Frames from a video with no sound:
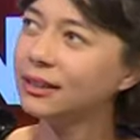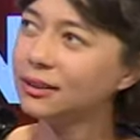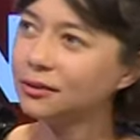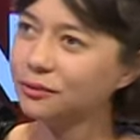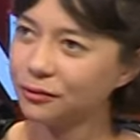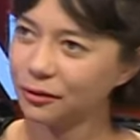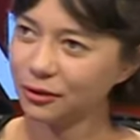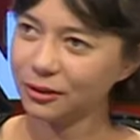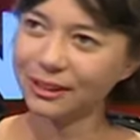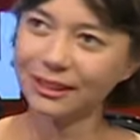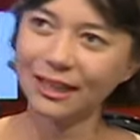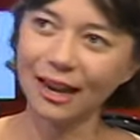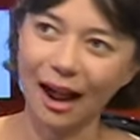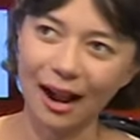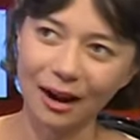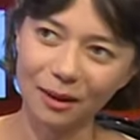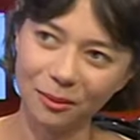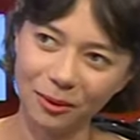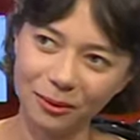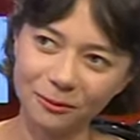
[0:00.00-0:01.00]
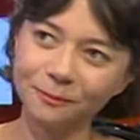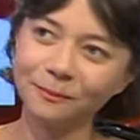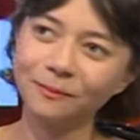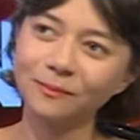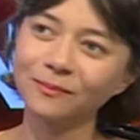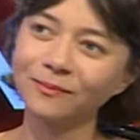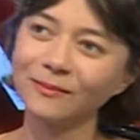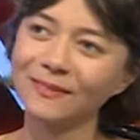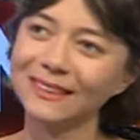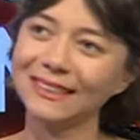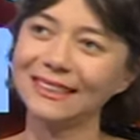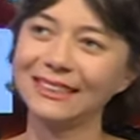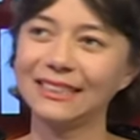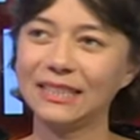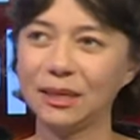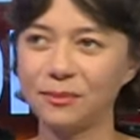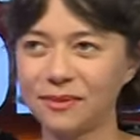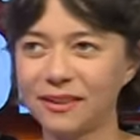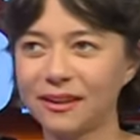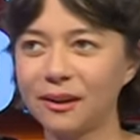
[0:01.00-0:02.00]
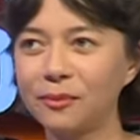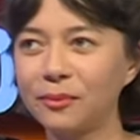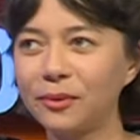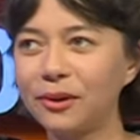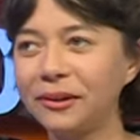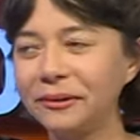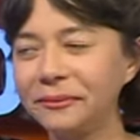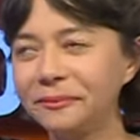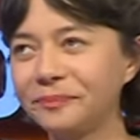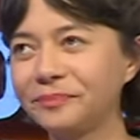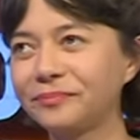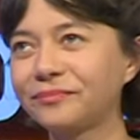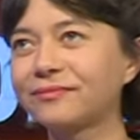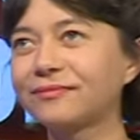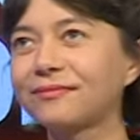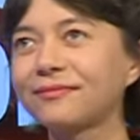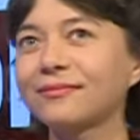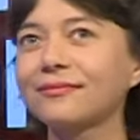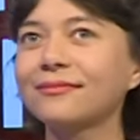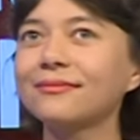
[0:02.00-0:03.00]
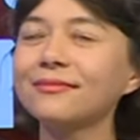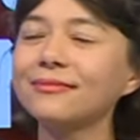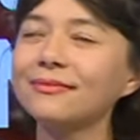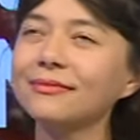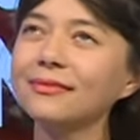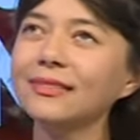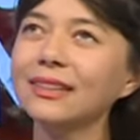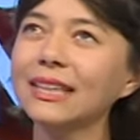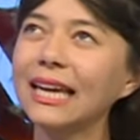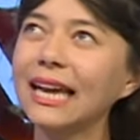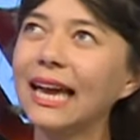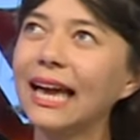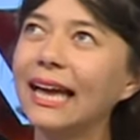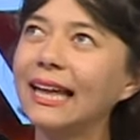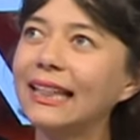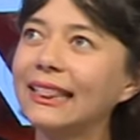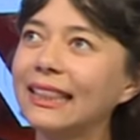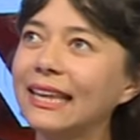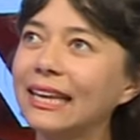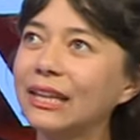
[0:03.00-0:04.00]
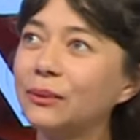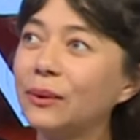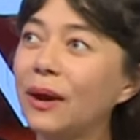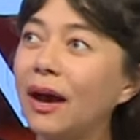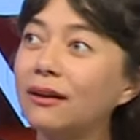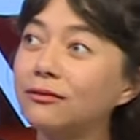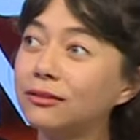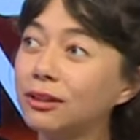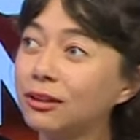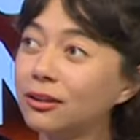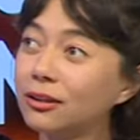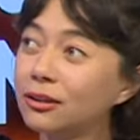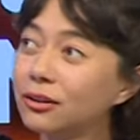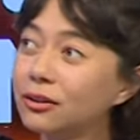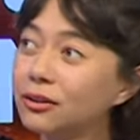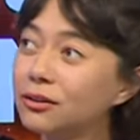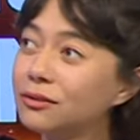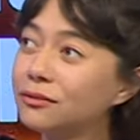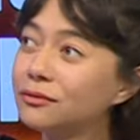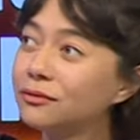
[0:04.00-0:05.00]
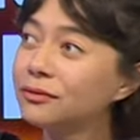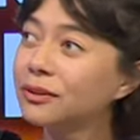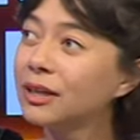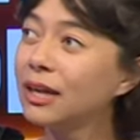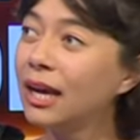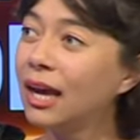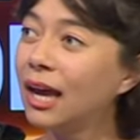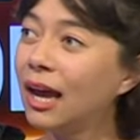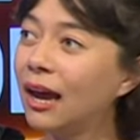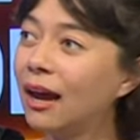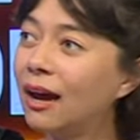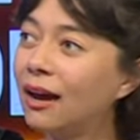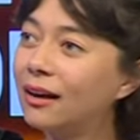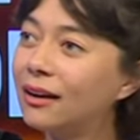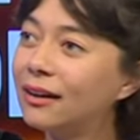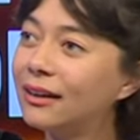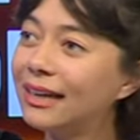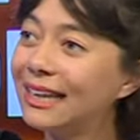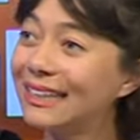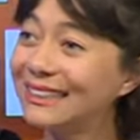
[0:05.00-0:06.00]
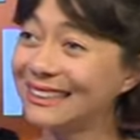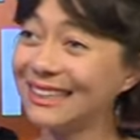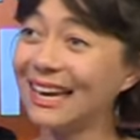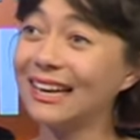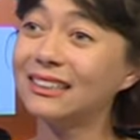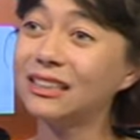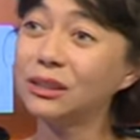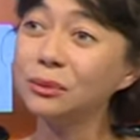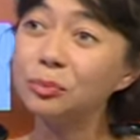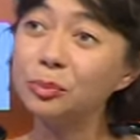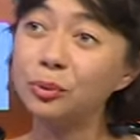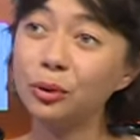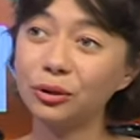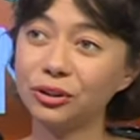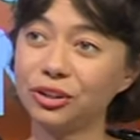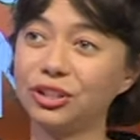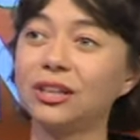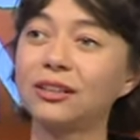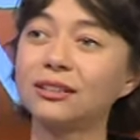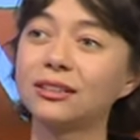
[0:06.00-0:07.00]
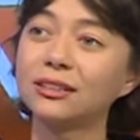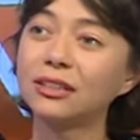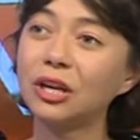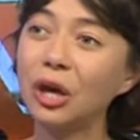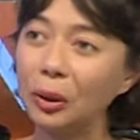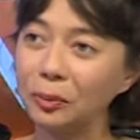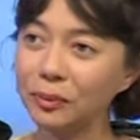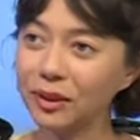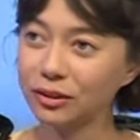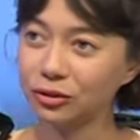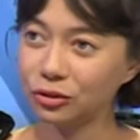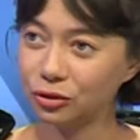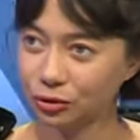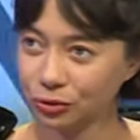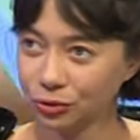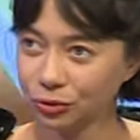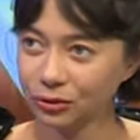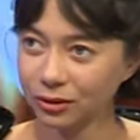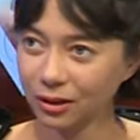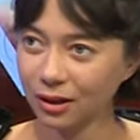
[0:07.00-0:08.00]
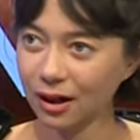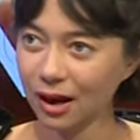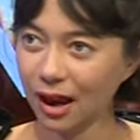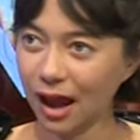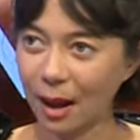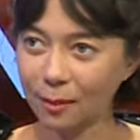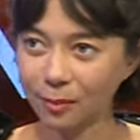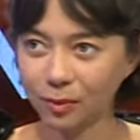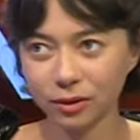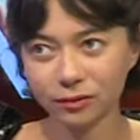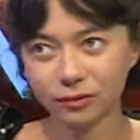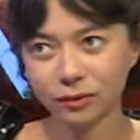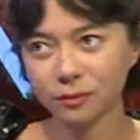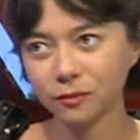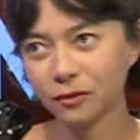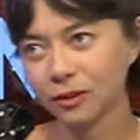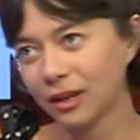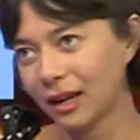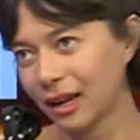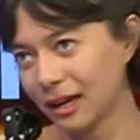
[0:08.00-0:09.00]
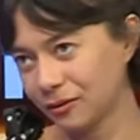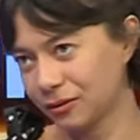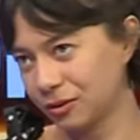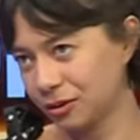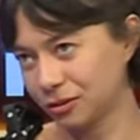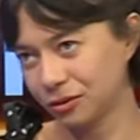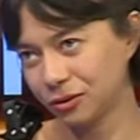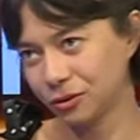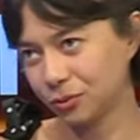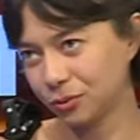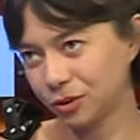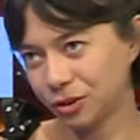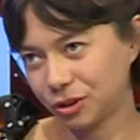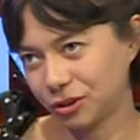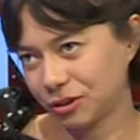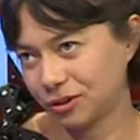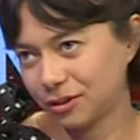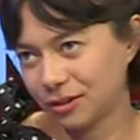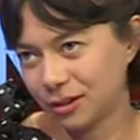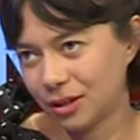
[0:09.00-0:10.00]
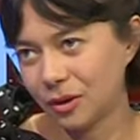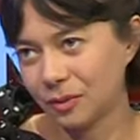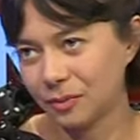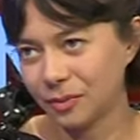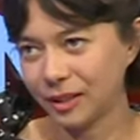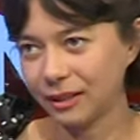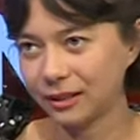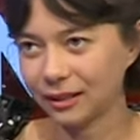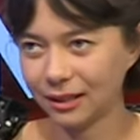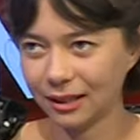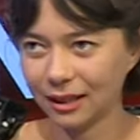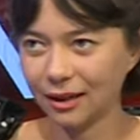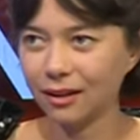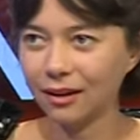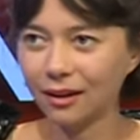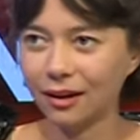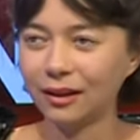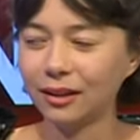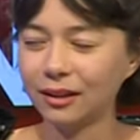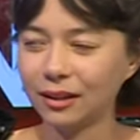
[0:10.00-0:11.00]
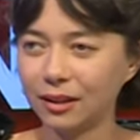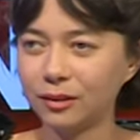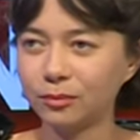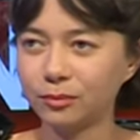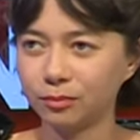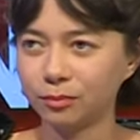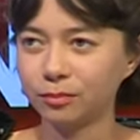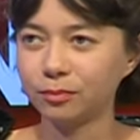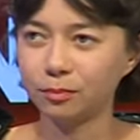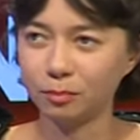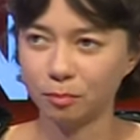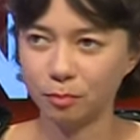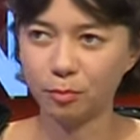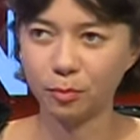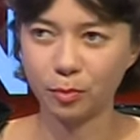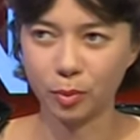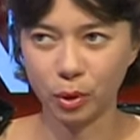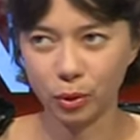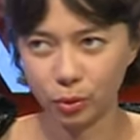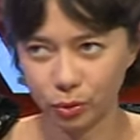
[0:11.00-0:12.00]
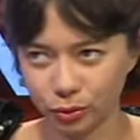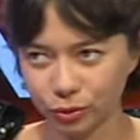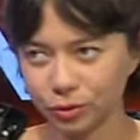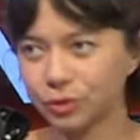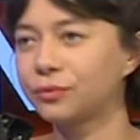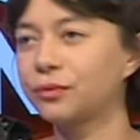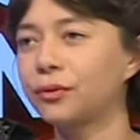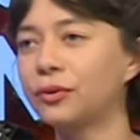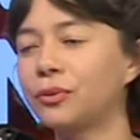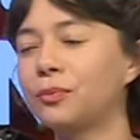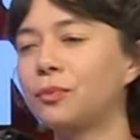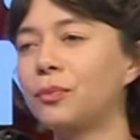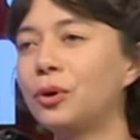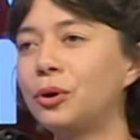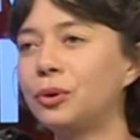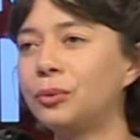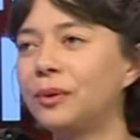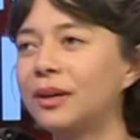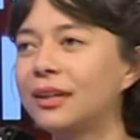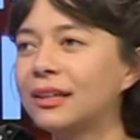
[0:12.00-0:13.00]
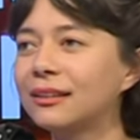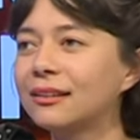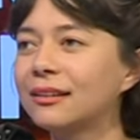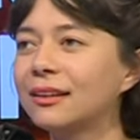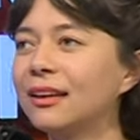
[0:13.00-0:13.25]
the first album in September and then we have a lot of uh, exciting projects coming too. Apart from the live shows, which was a bit uh, in pause for the moment,